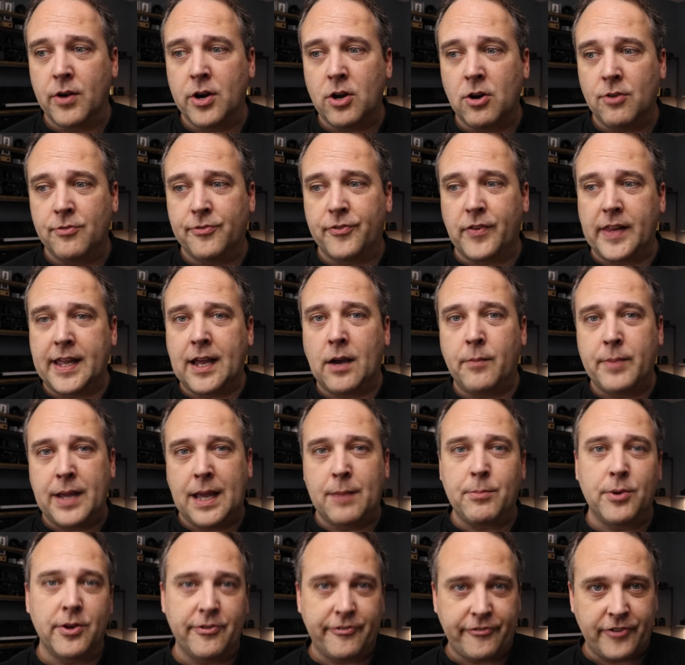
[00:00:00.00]
And hopefully I'll be
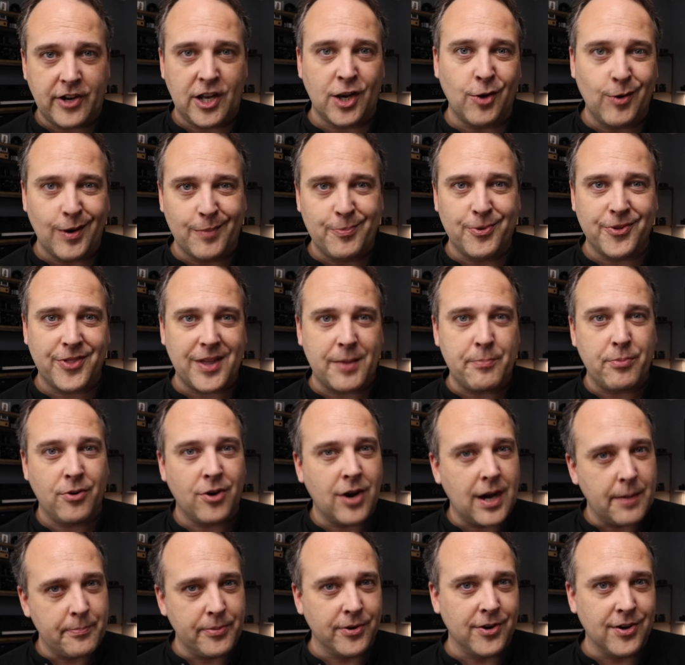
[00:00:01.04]
able to follow up with a
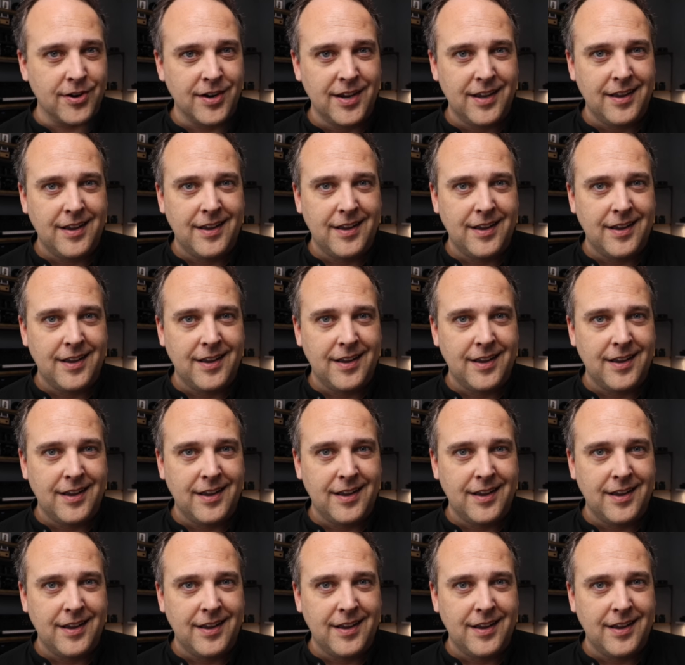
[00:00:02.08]
proper proper